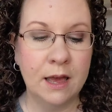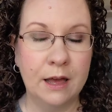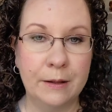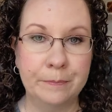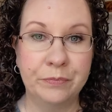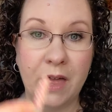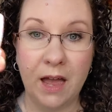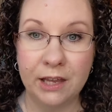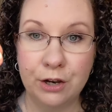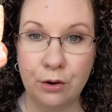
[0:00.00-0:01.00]

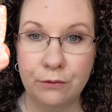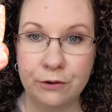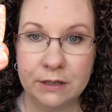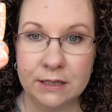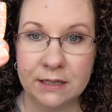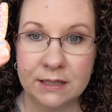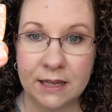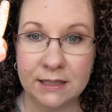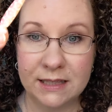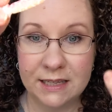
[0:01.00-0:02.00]
I know, for instance,
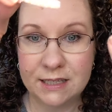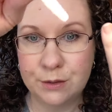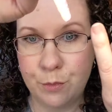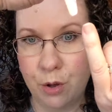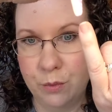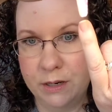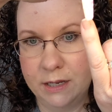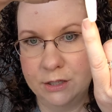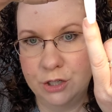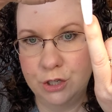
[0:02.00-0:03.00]
that this small one
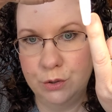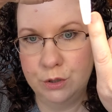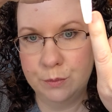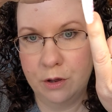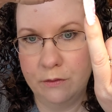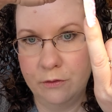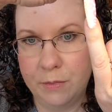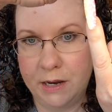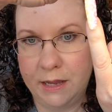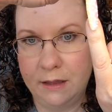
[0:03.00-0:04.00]
is too small for
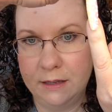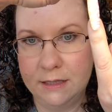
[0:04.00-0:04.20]
my nail.